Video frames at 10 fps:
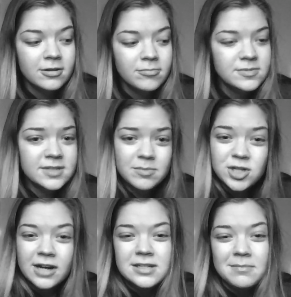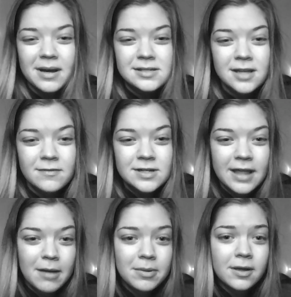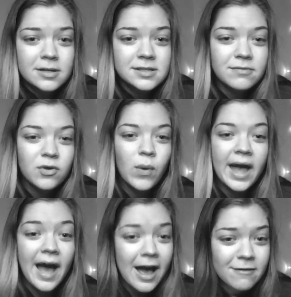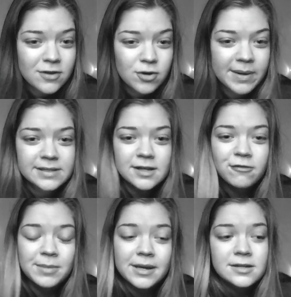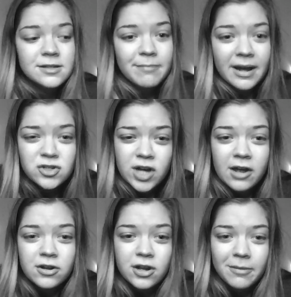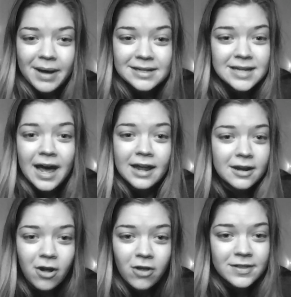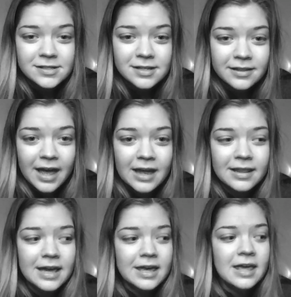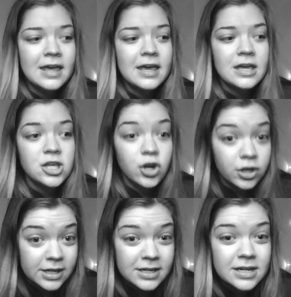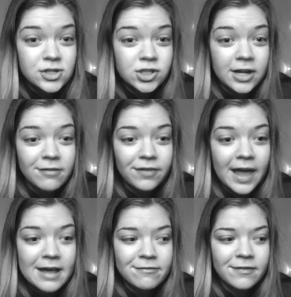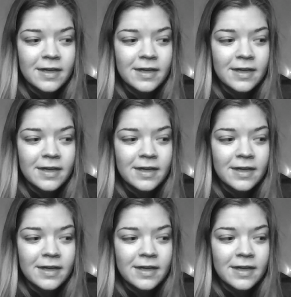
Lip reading: subjected myself to that because of the way I viewed myself, because of my childhood and my dad and all this and that. Like, your conditioning of life,